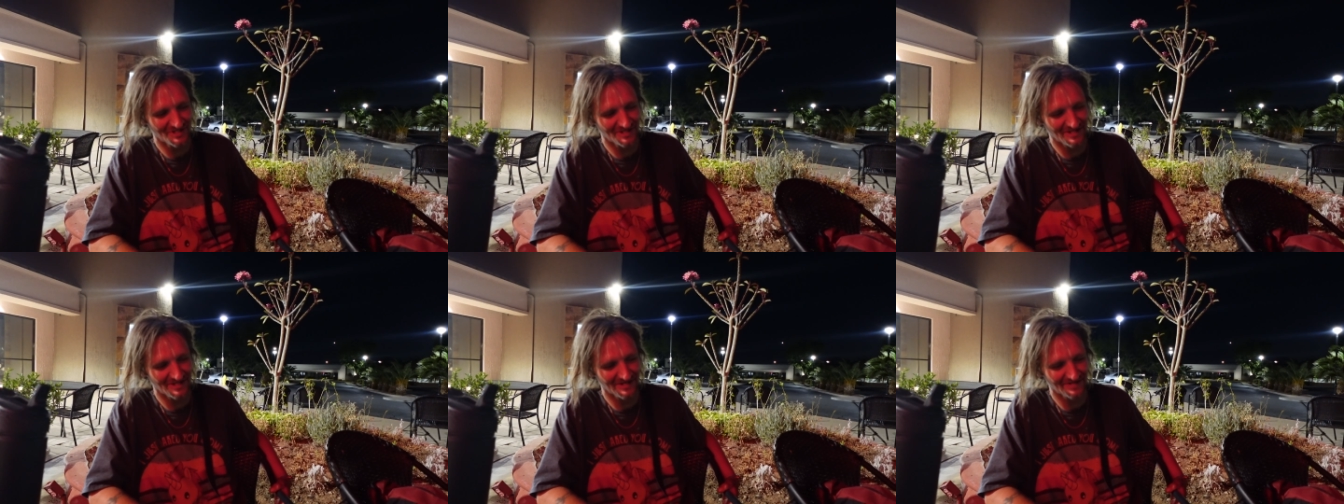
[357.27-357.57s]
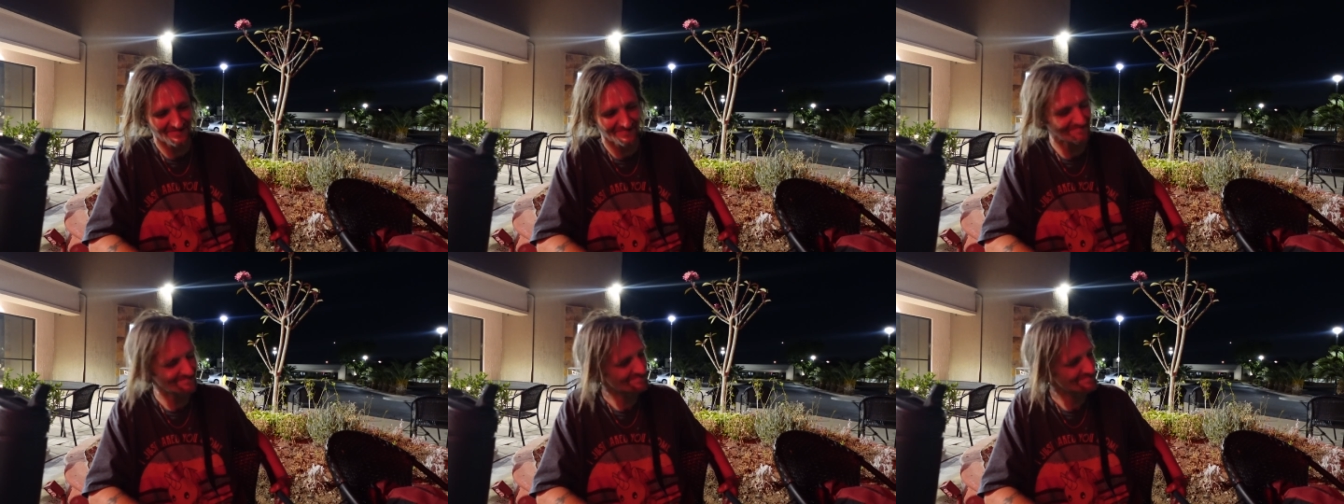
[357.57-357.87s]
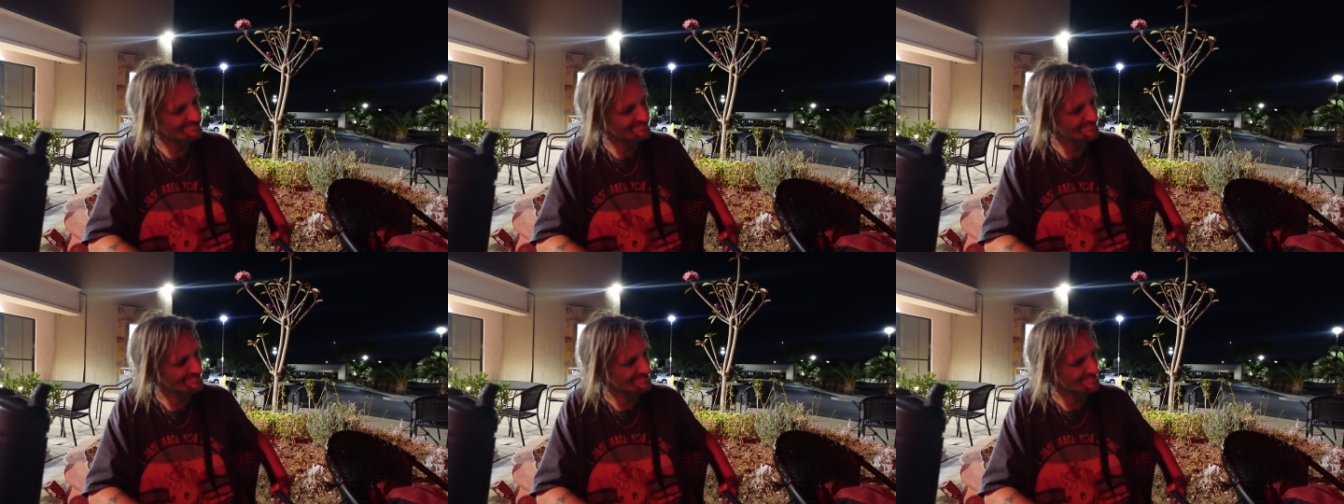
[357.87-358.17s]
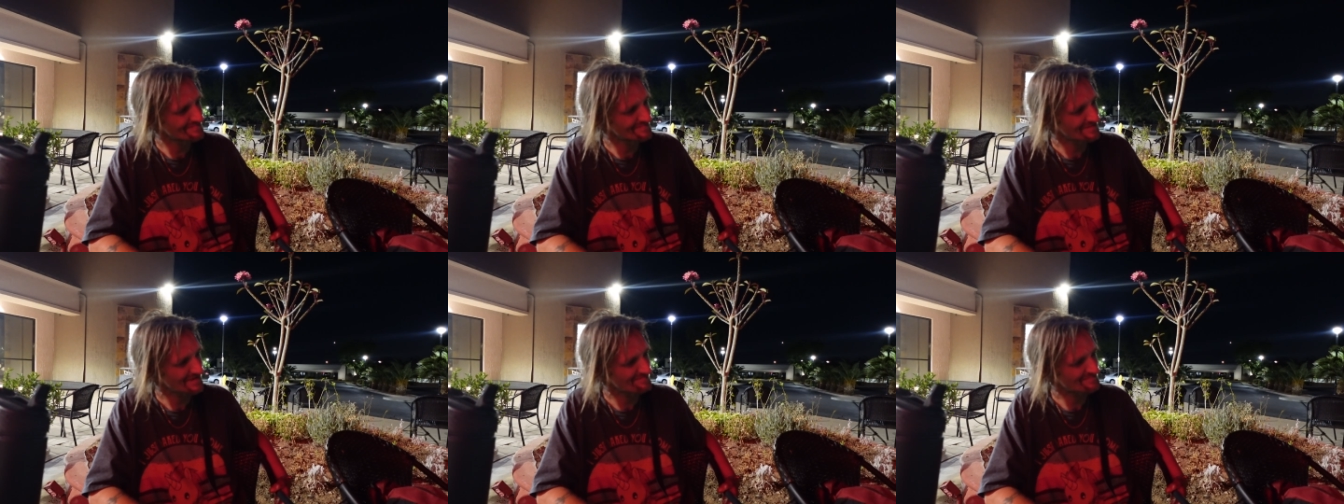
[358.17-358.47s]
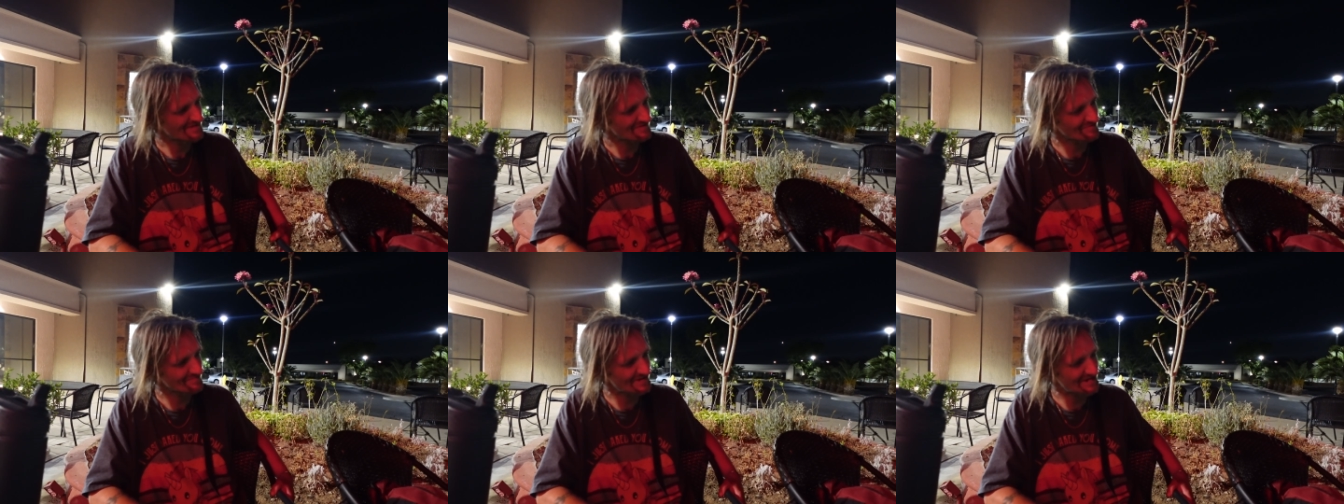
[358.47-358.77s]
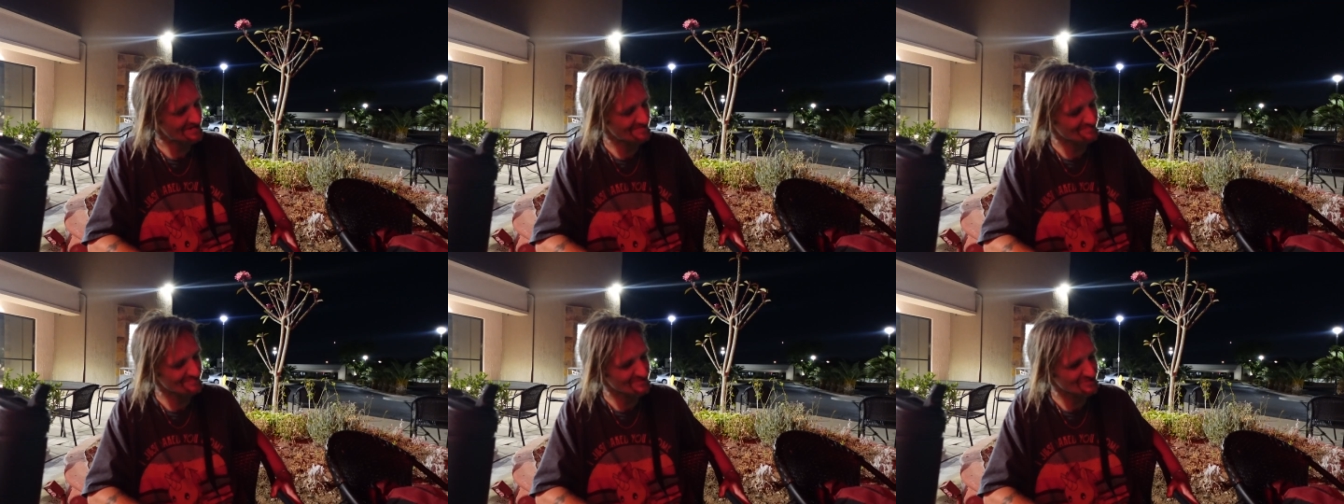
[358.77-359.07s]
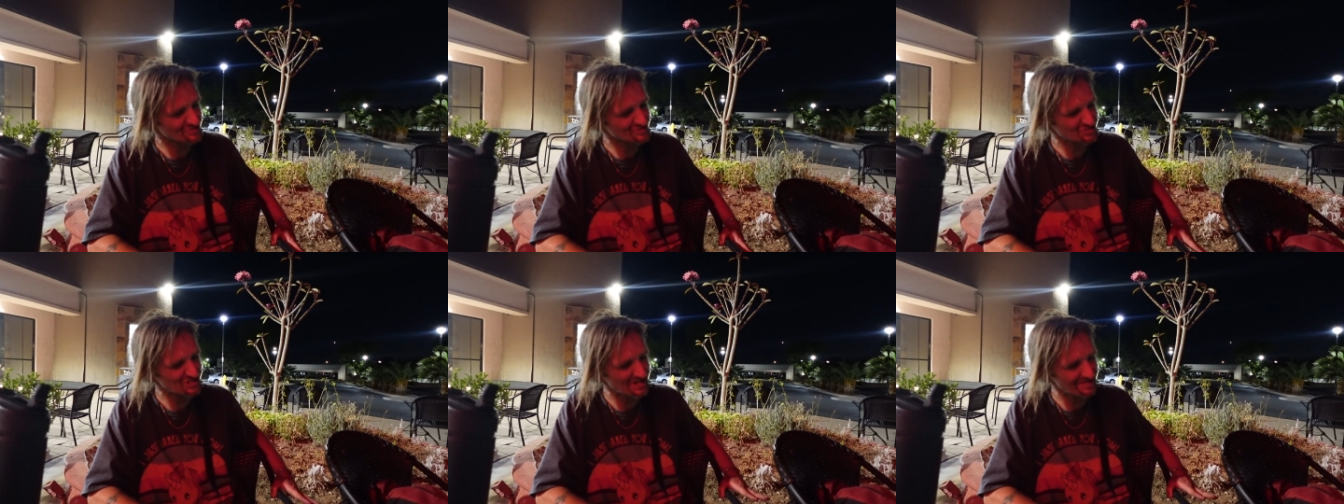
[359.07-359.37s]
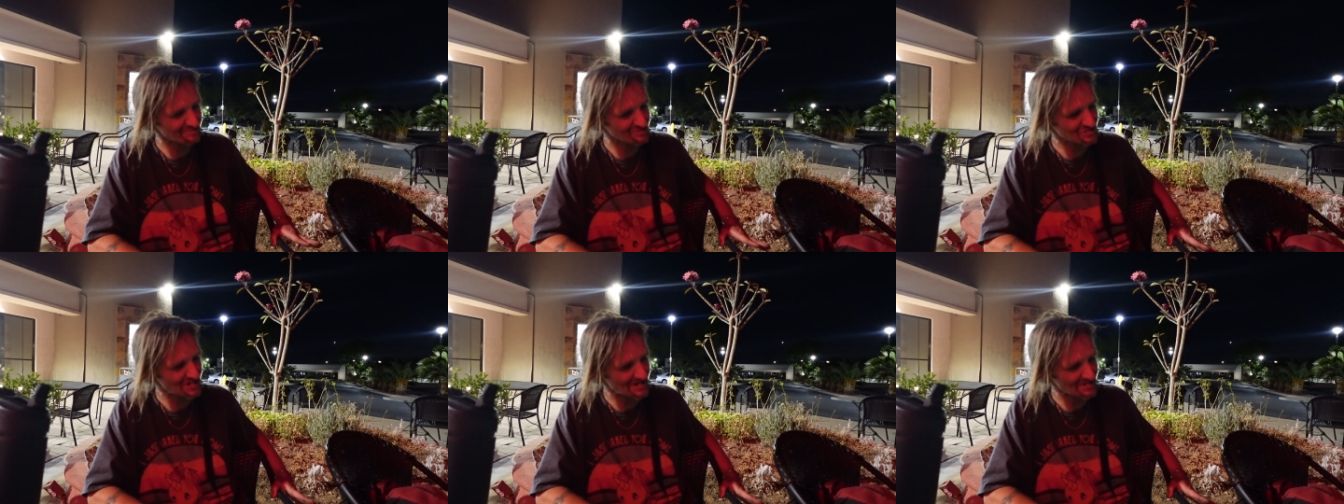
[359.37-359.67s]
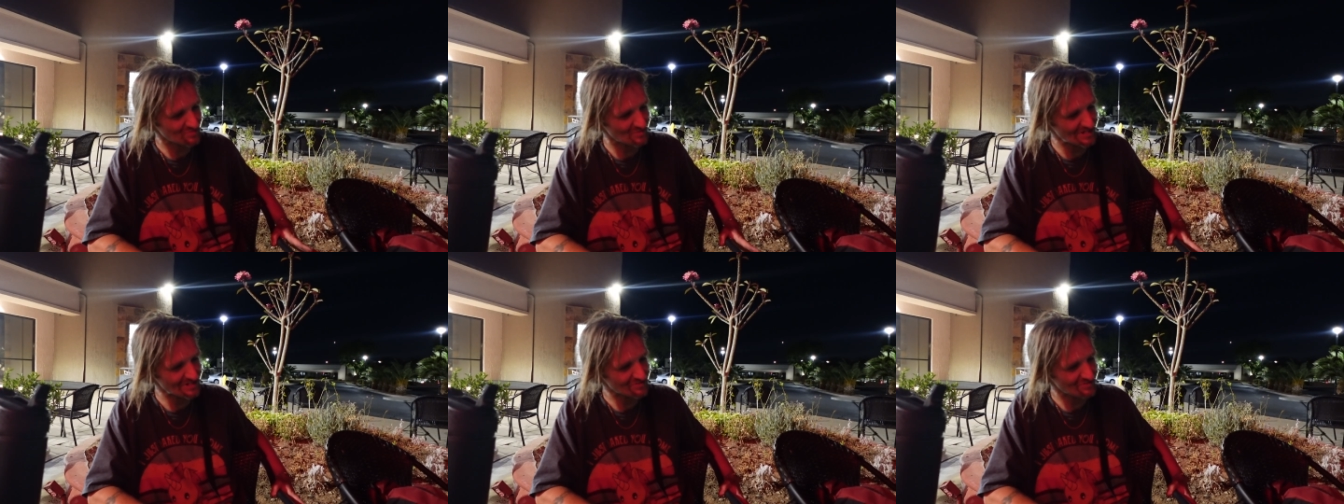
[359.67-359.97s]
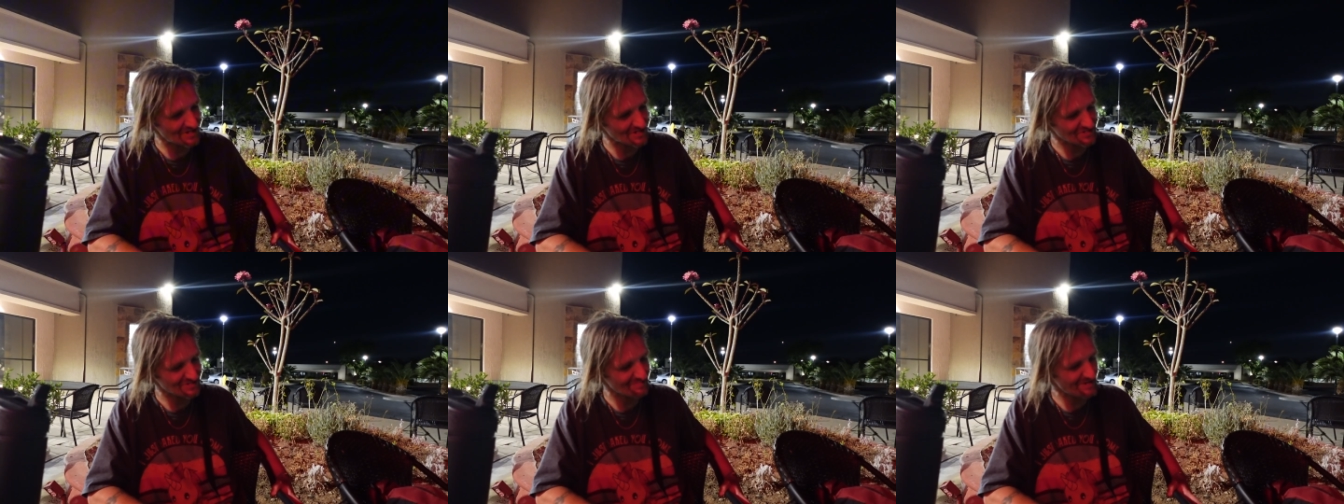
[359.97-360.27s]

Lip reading: and I've never made them the same exact way twice.